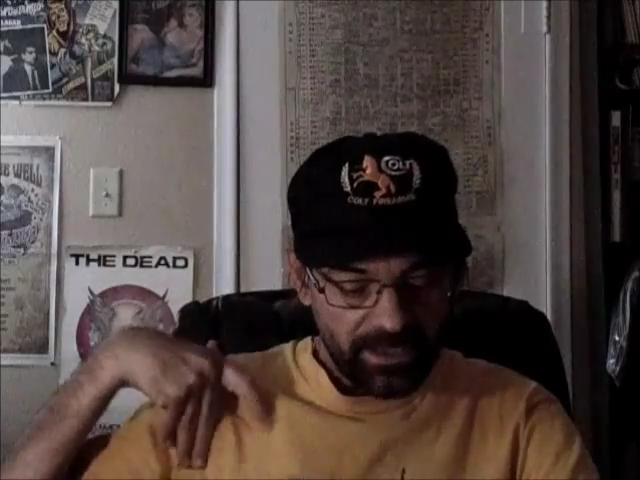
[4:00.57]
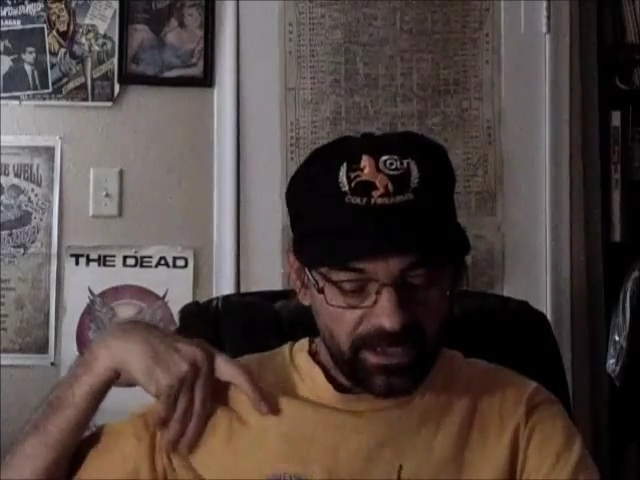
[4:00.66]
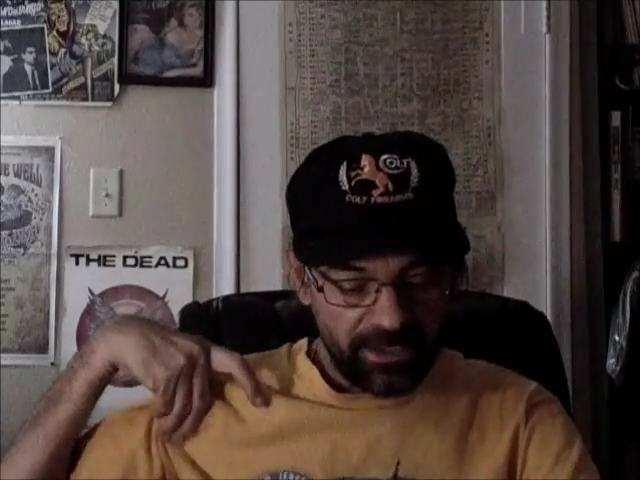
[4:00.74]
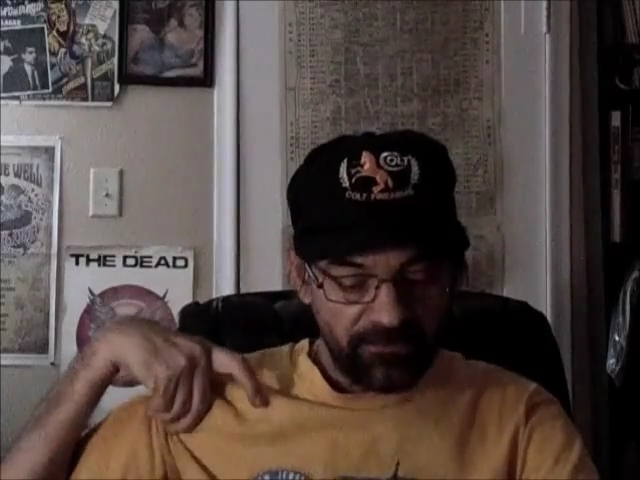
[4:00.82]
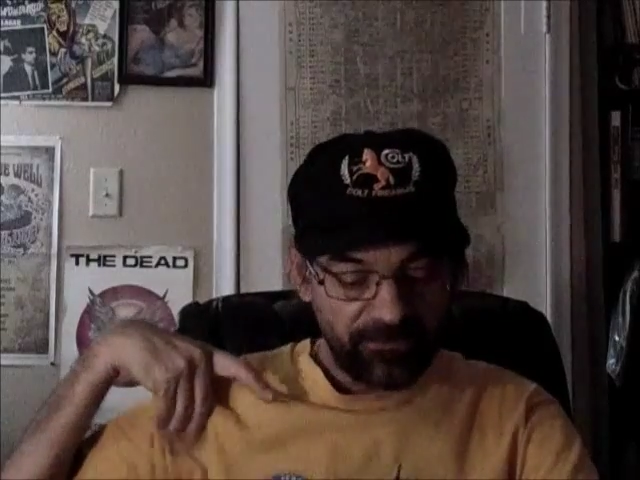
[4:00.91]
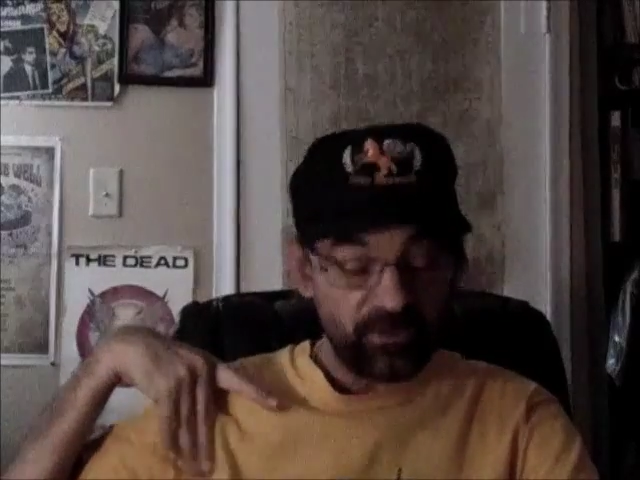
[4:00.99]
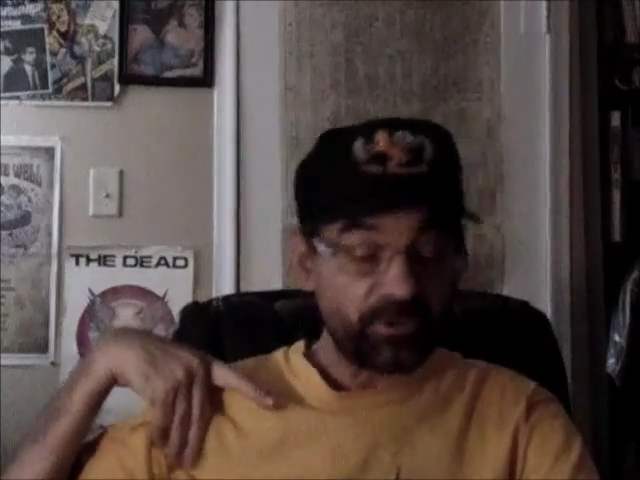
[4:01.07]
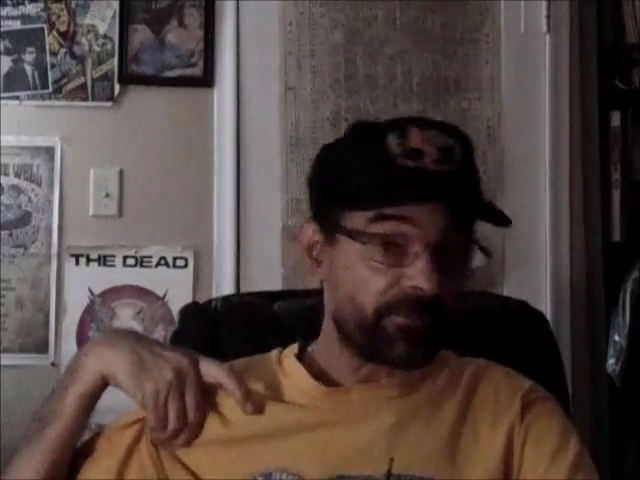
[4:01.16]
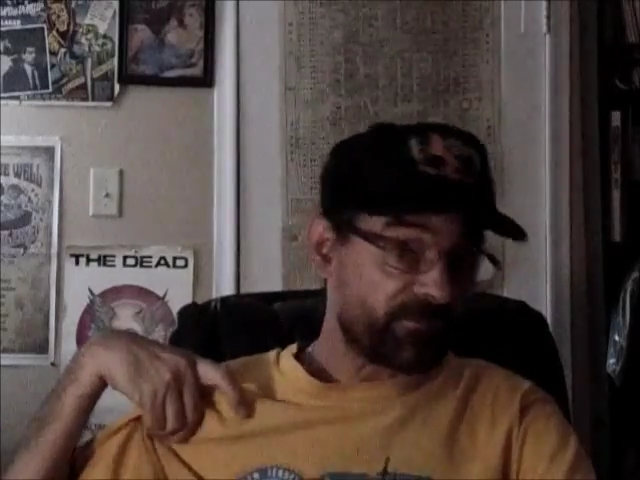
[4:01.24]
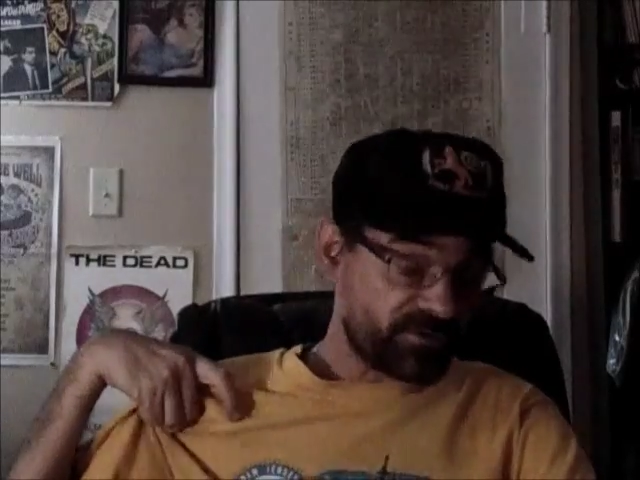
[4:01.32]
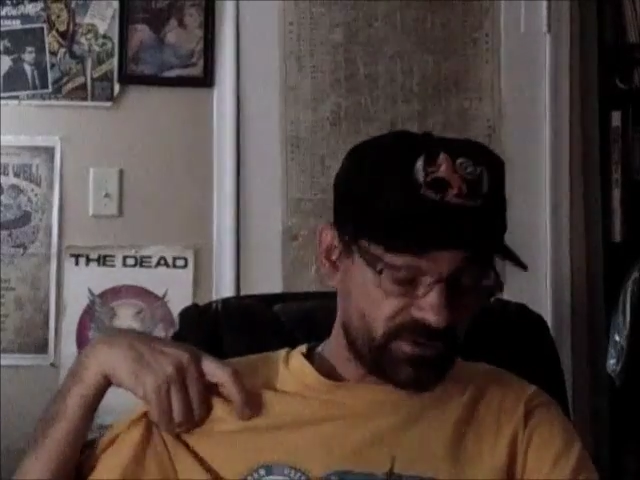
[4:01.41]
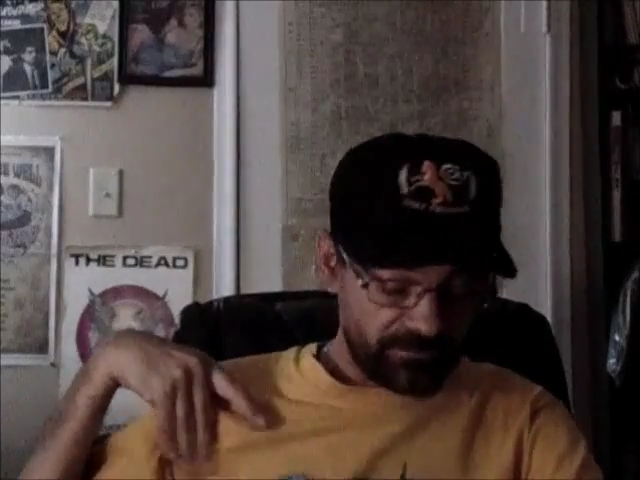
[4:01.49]
if you're
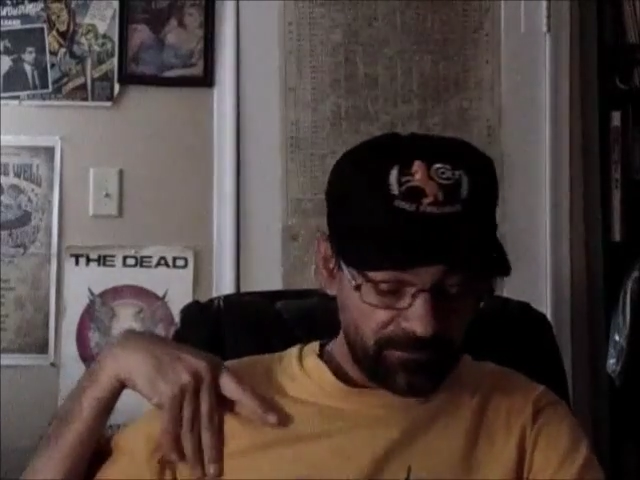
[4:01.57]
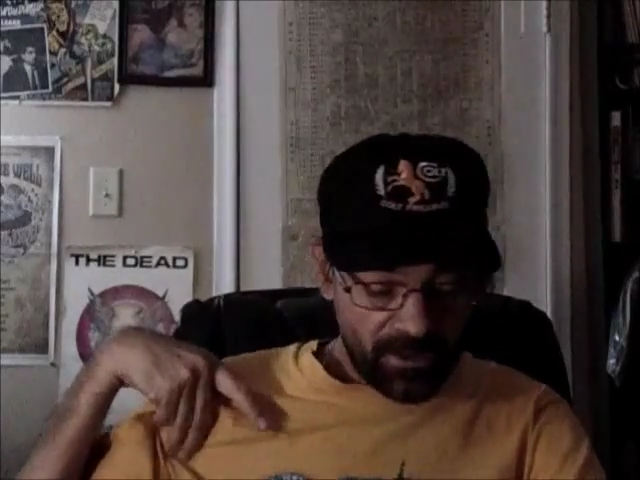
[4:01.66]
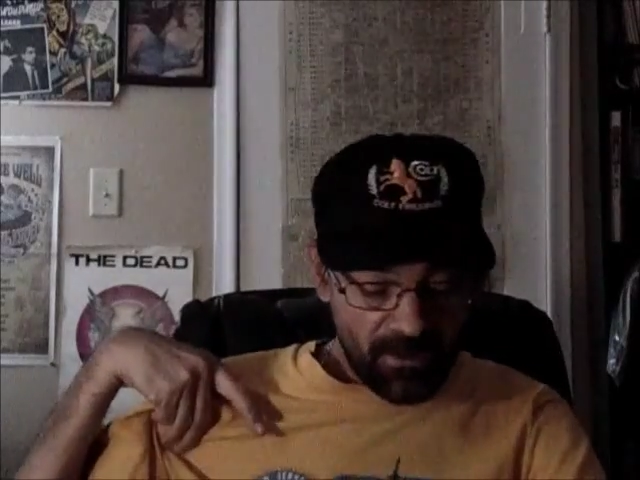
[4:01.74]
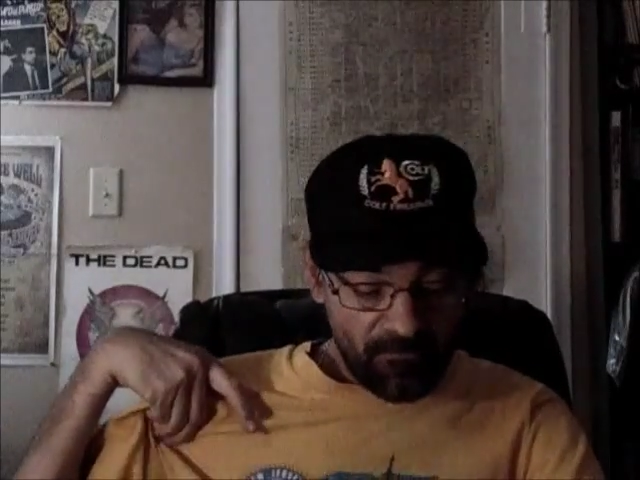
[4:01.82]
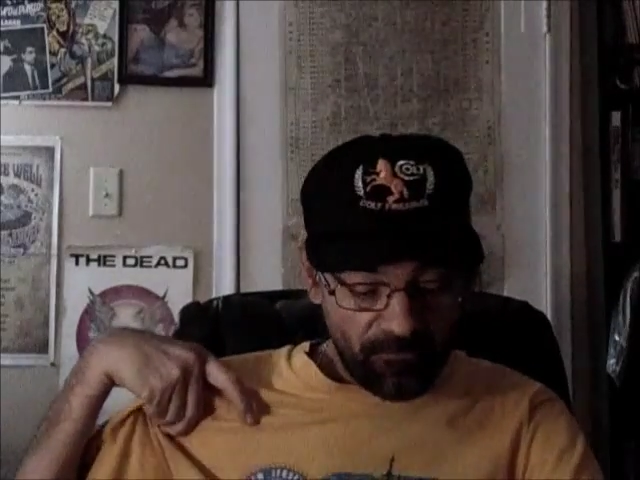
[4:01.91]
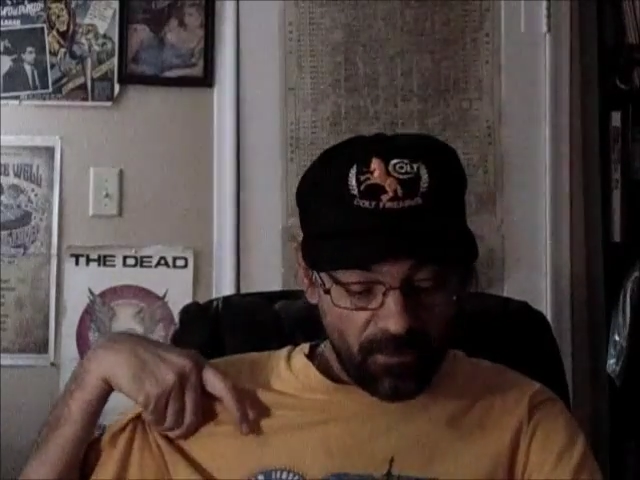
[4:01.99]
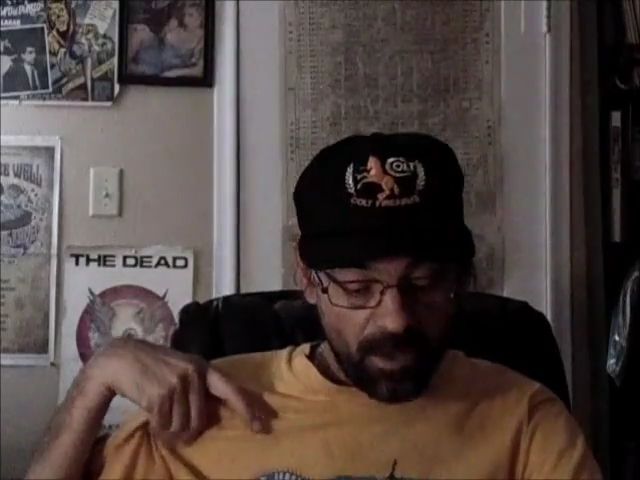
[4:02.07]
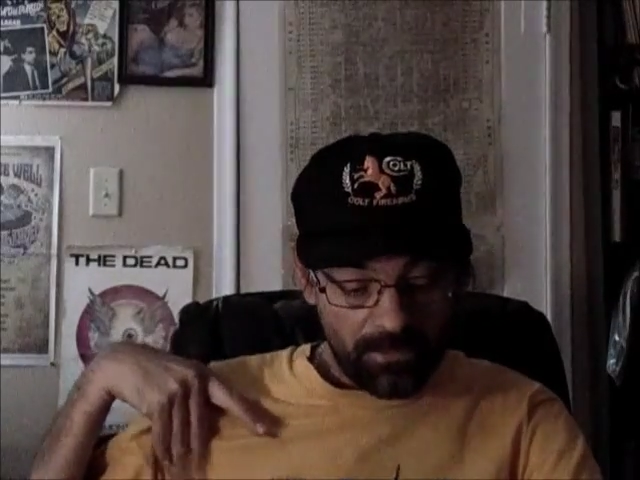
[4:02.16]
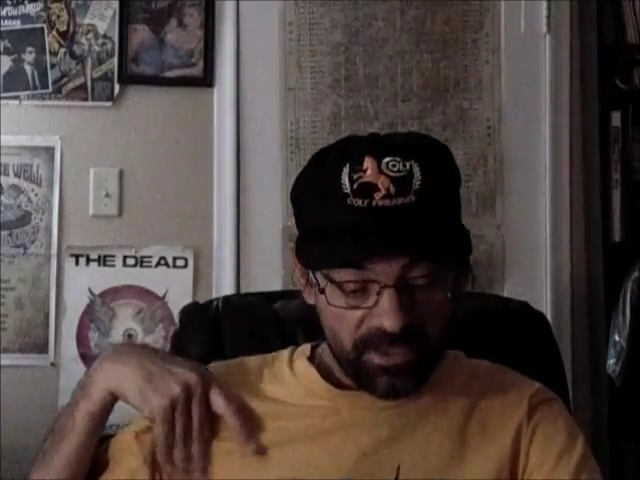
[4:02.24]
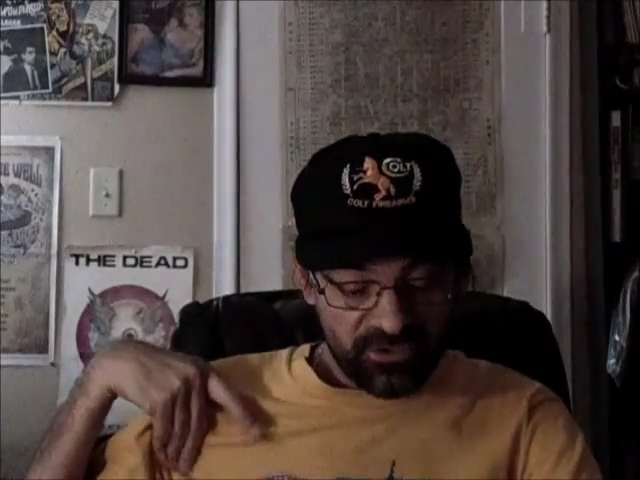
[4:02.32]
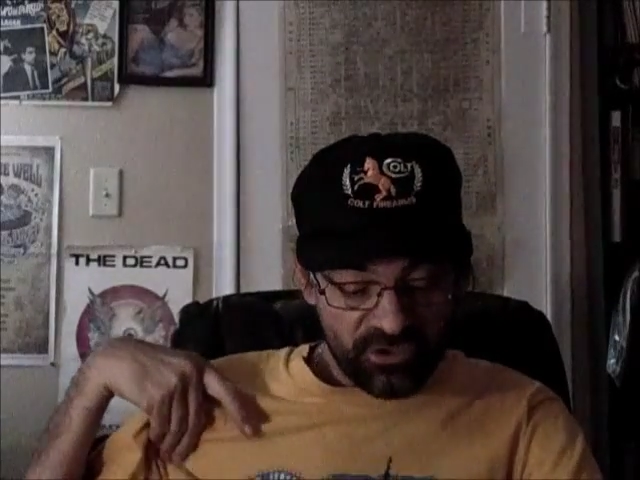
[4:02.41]
a fugitive from